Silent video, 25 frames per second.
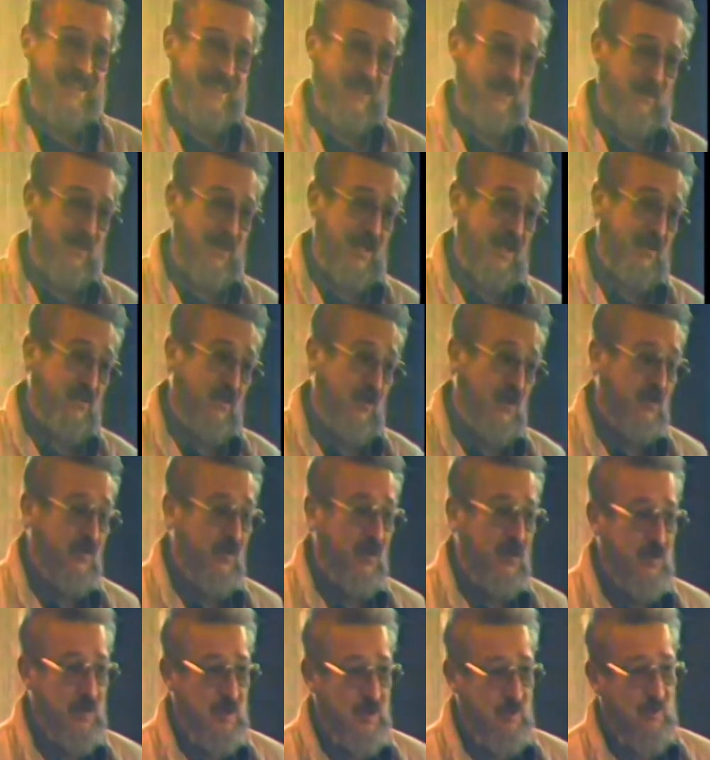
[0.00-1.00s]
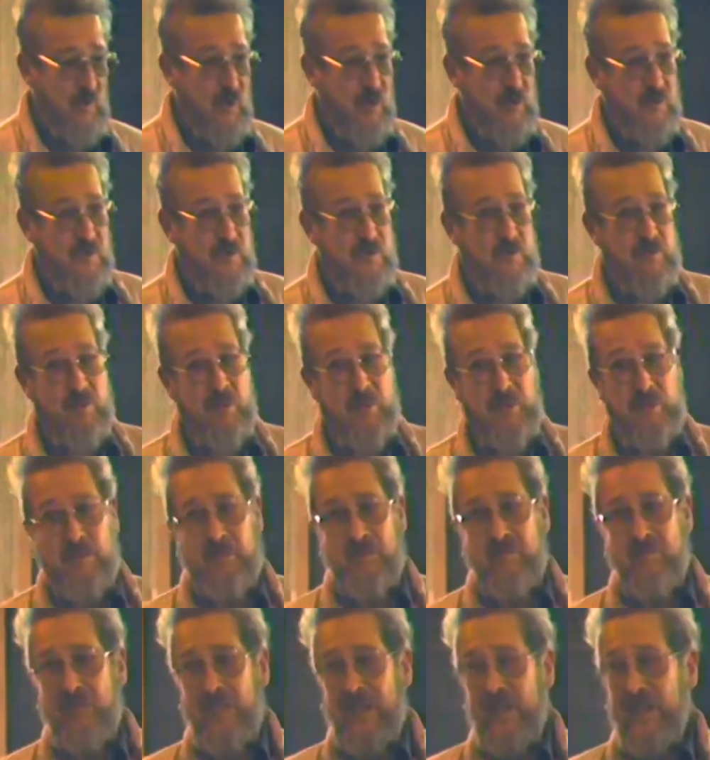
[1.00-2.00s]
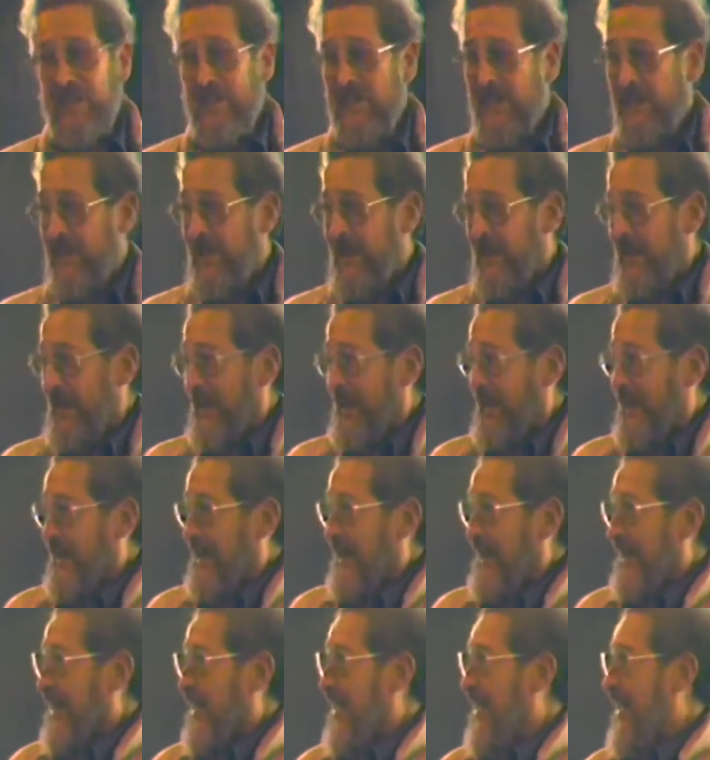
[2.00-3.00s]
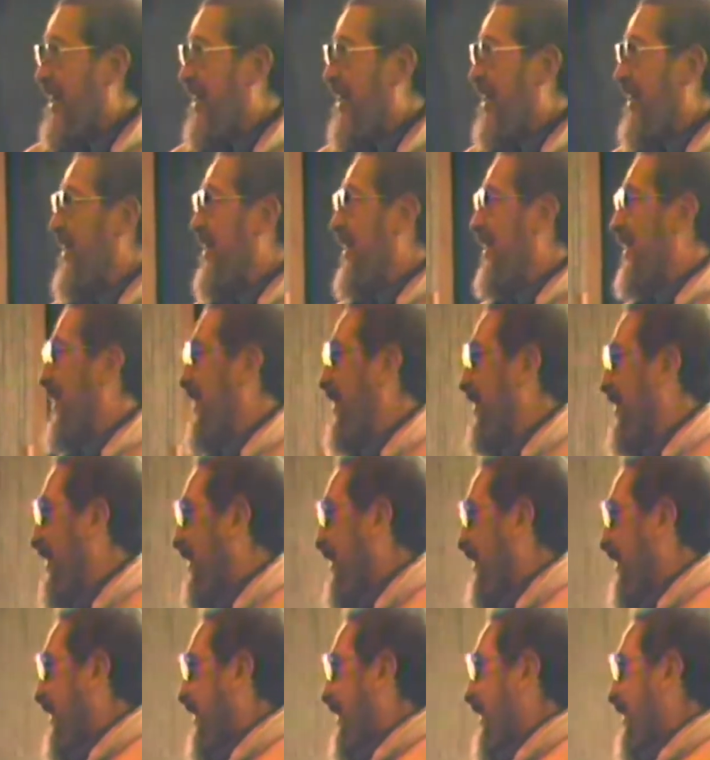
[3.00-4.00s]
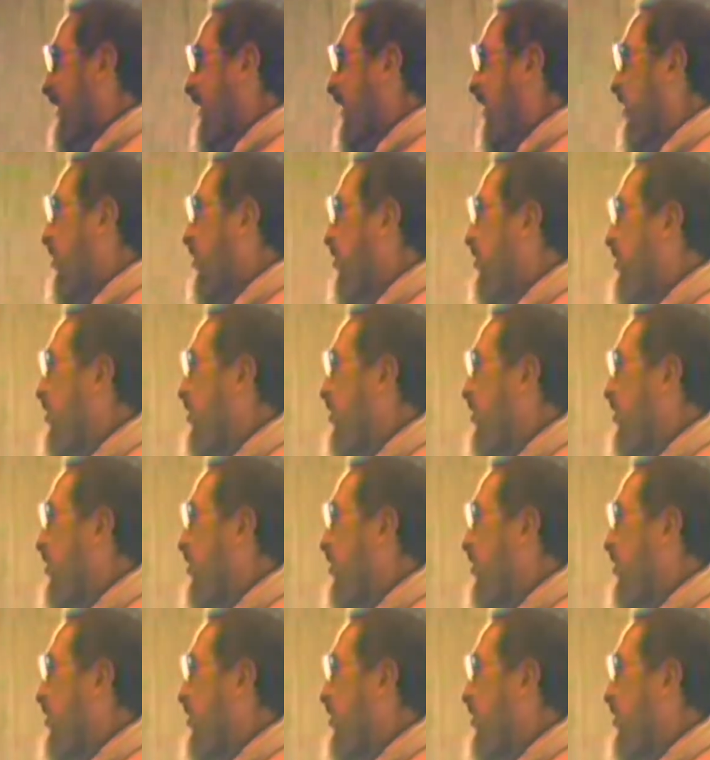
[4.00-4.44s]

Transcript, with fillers: we have almost approached critical mass. And now that